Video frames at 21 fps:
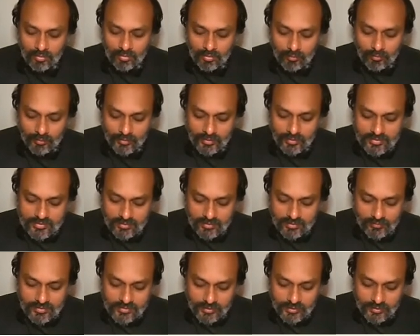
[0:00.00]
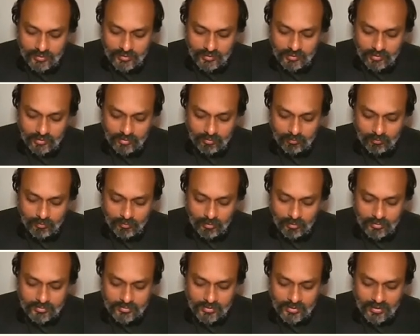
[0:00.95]
Why is that v sine theta?
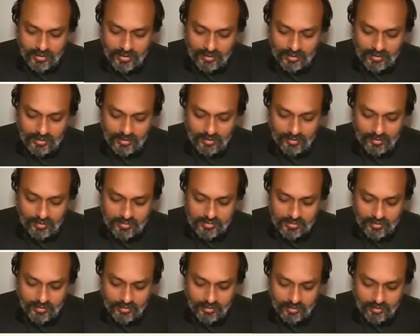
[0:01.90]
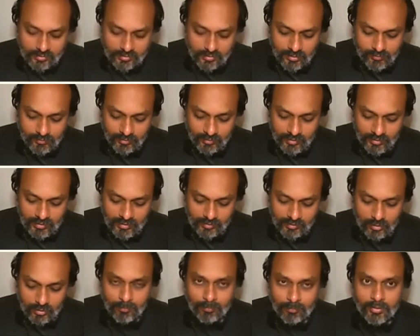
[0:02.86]
Because the angle here is theta. So if I take the
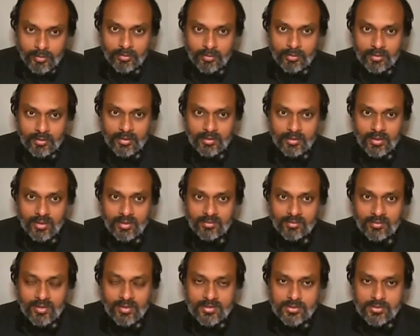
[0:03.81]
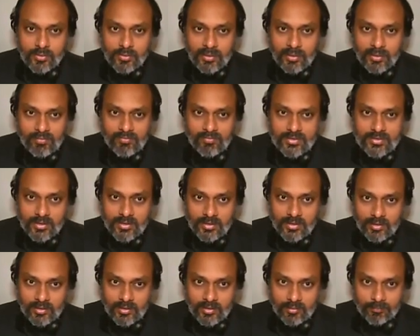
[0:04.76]
component like that, that is going to be v
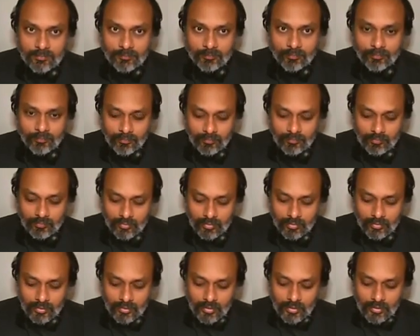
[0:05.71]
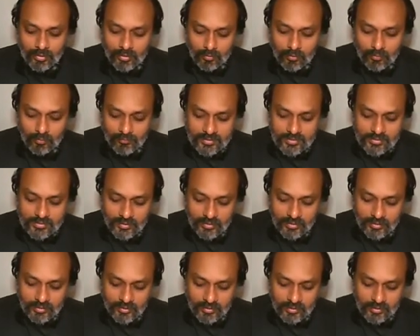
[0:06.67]
sine theta. Now v
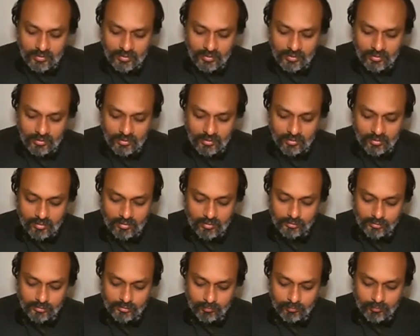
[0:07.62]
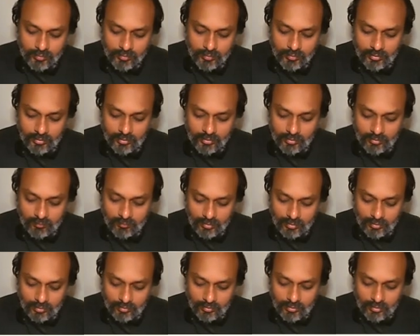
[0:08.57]
sine theta should be
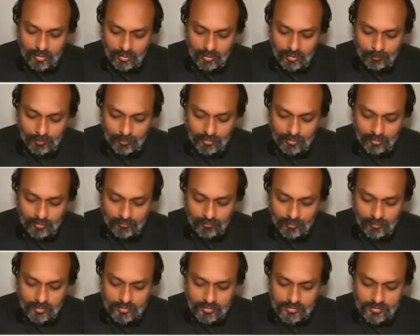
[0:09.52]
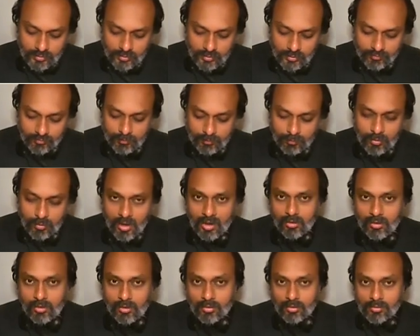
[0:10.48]
the component of velocity of the block
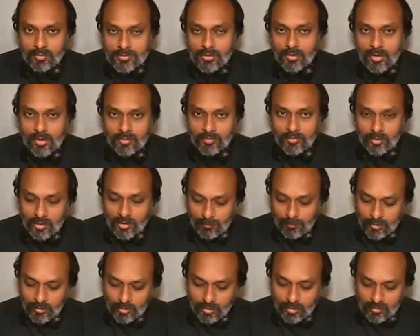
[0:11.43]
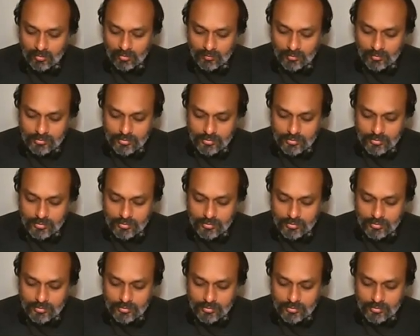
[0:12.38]
also along the common normal.